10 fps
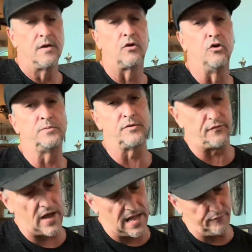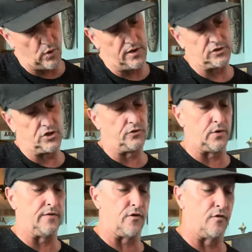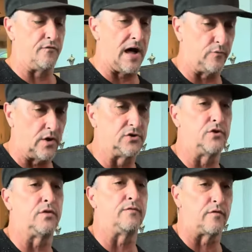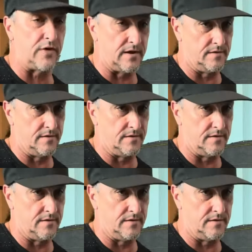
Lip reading: Groups of 5. 1, 2, 3, 4, 5. 1, 2, 3, 4, 5.